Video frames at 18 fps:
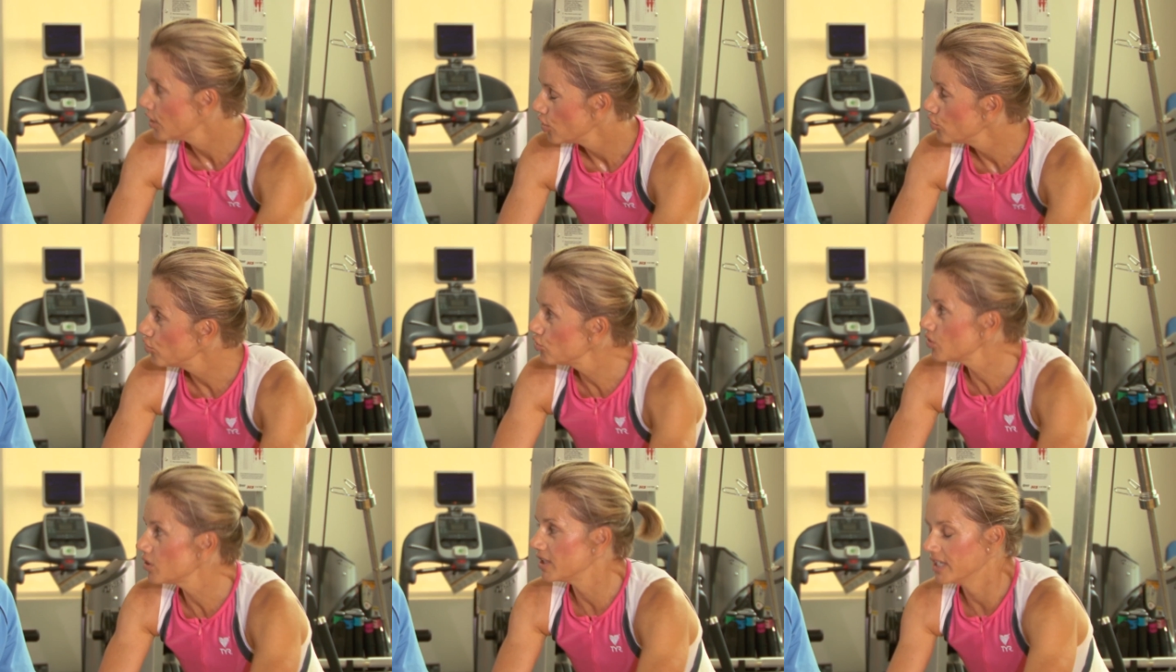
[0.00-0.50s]

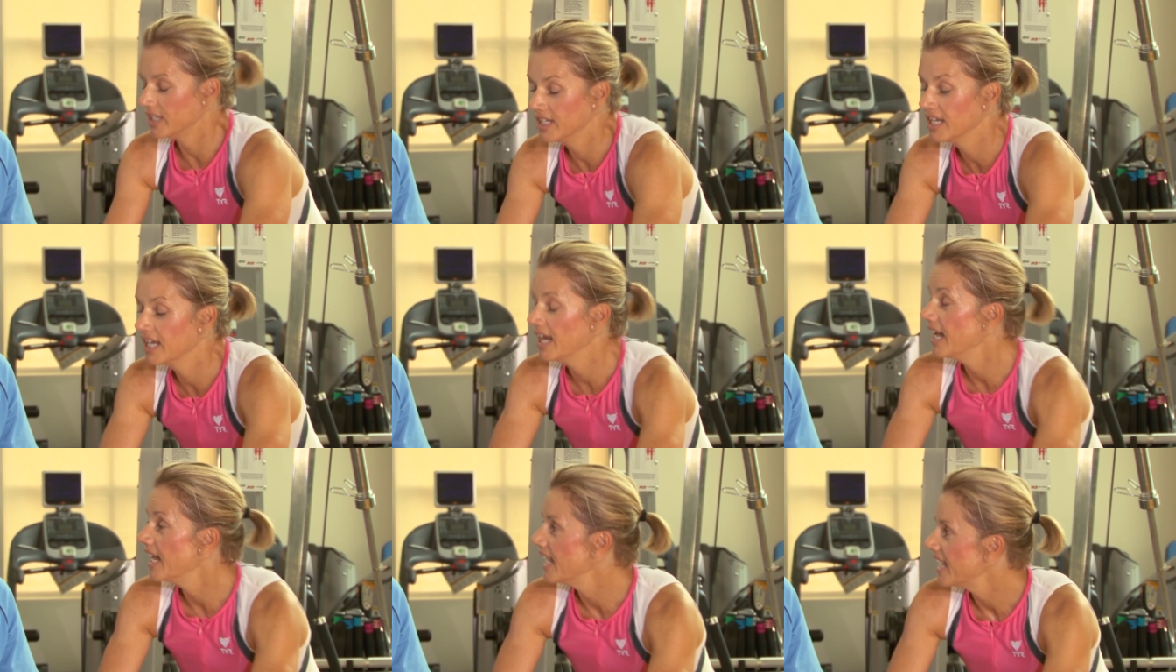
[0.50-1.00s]
Sure.
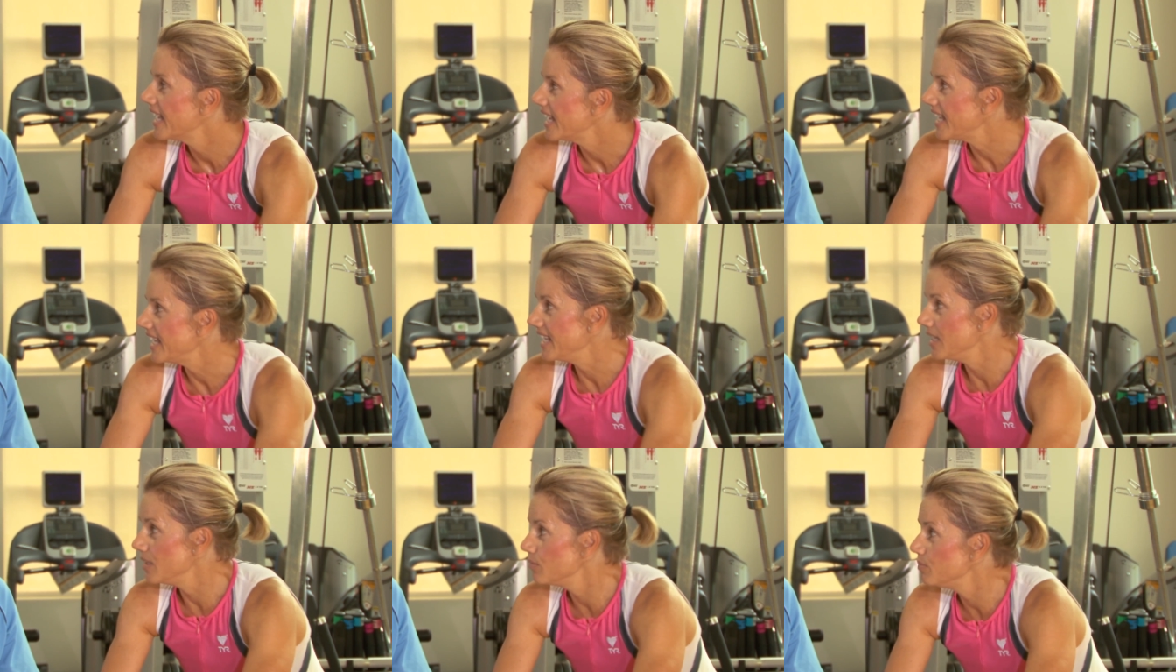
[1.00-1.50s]

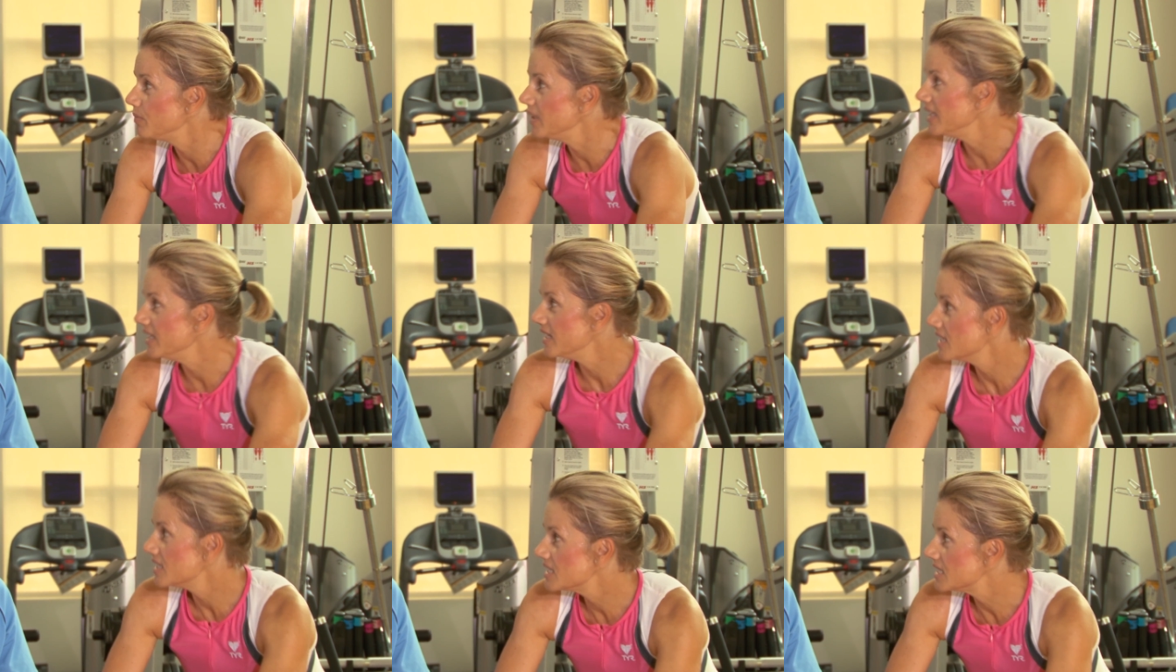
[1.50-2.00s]
A,
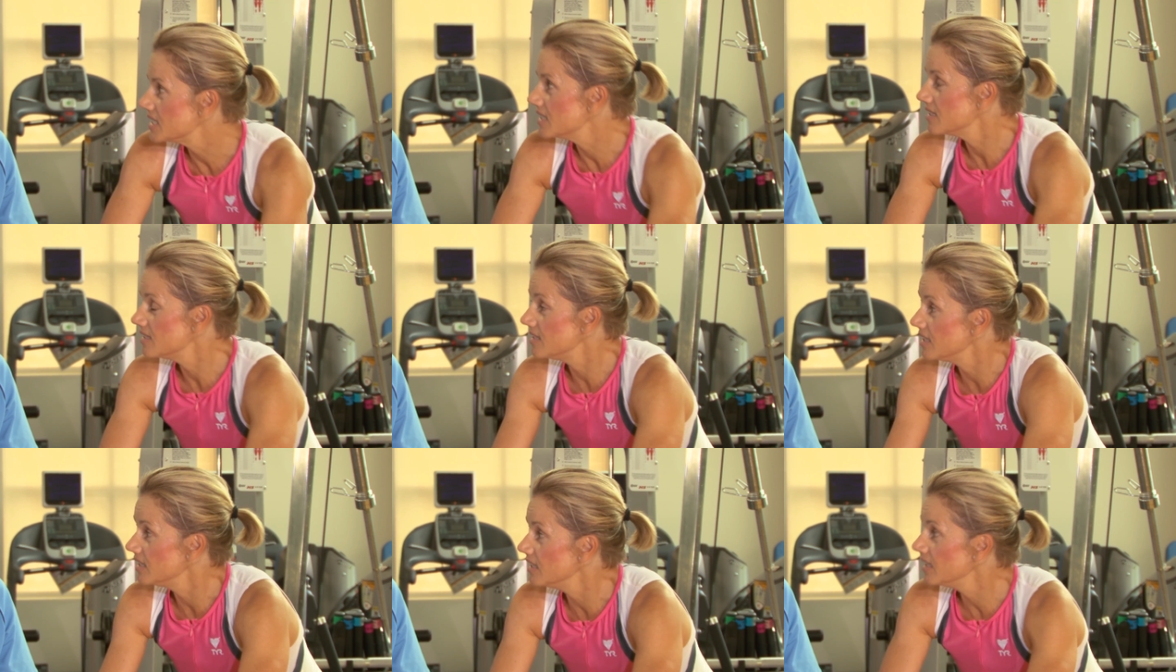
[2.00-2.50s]
B, C,
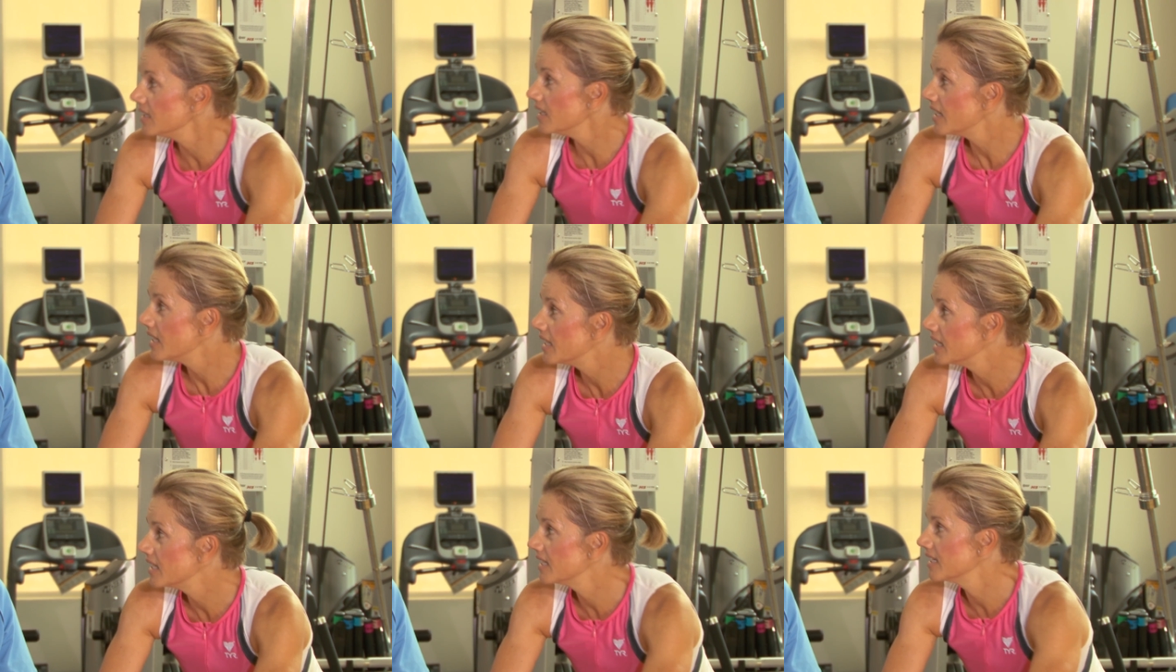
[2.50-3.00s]
D,
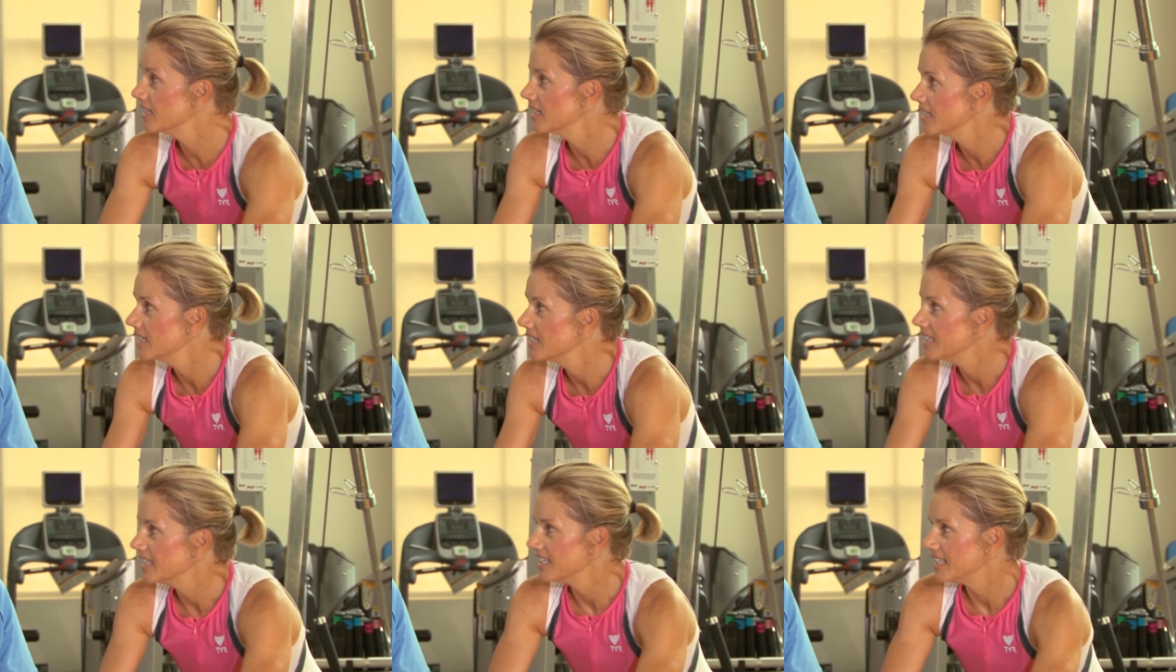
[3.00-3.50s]

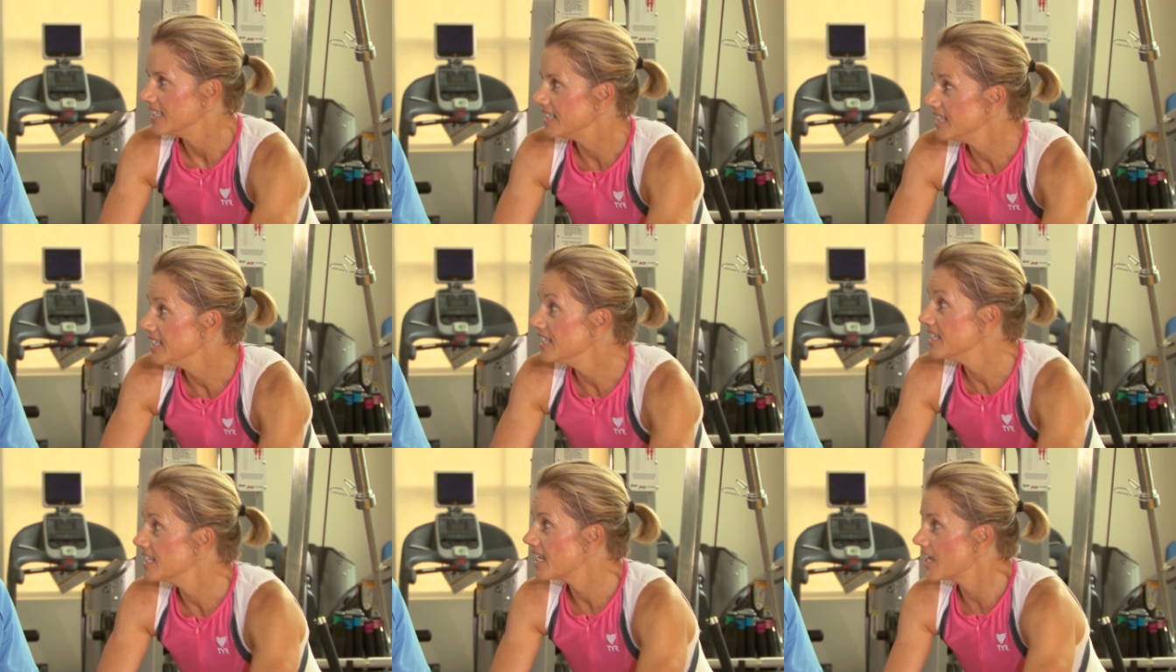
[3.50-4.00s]

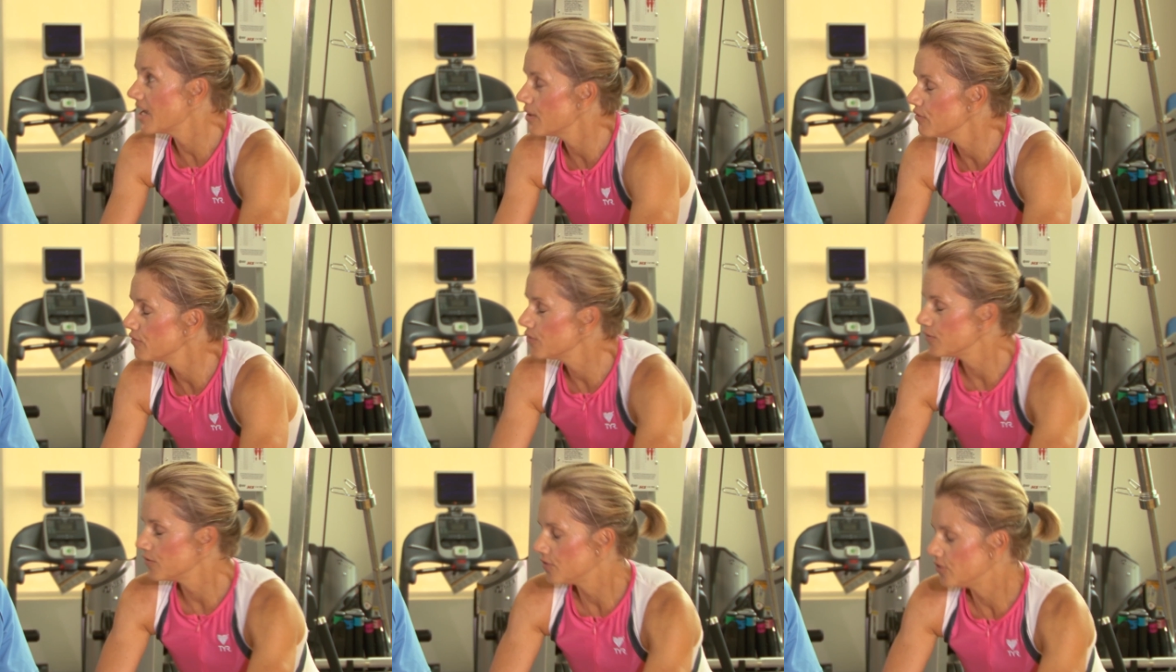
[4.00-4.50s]
E,
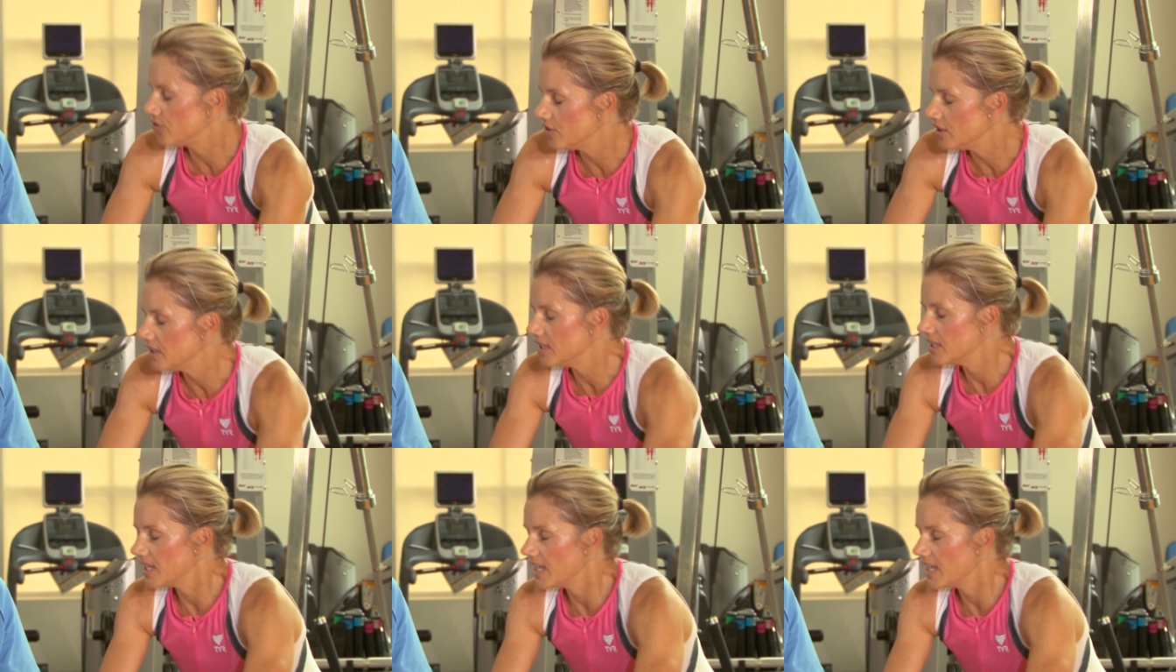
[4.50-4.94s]
F, G,